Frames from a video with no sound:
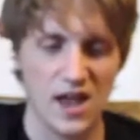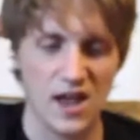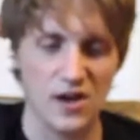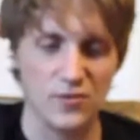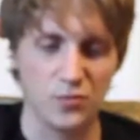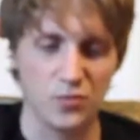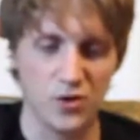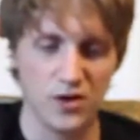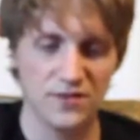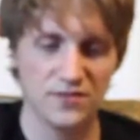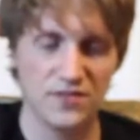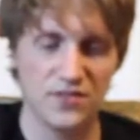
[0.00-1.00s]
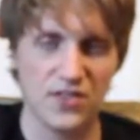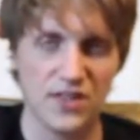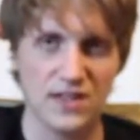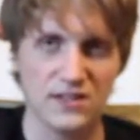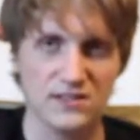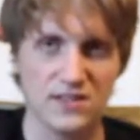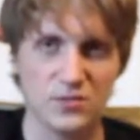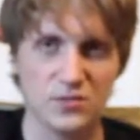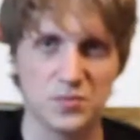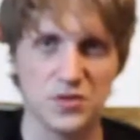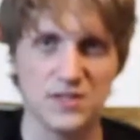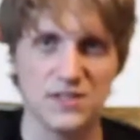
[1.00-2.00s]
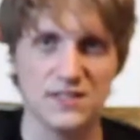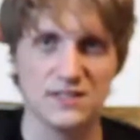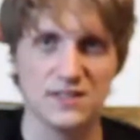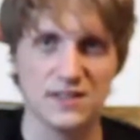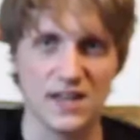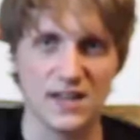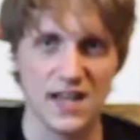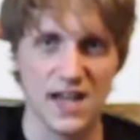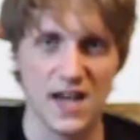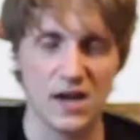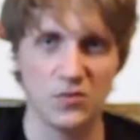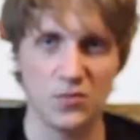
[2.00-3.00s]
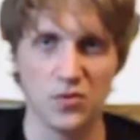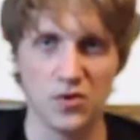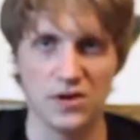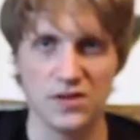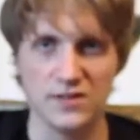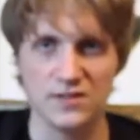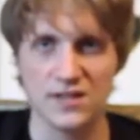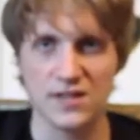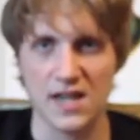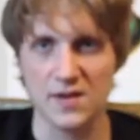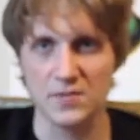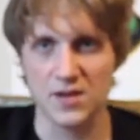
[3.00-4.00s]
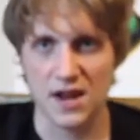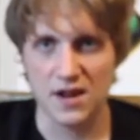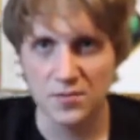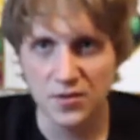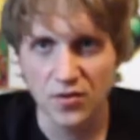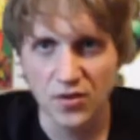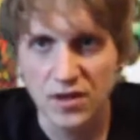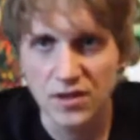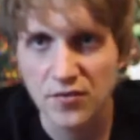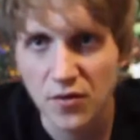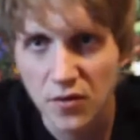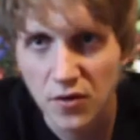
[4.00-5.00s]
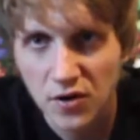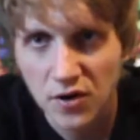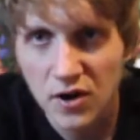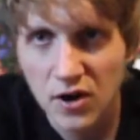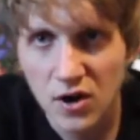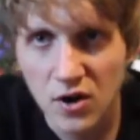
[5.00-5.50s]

And one of the things that was pretty decent that he had was a game that I'd been looking for,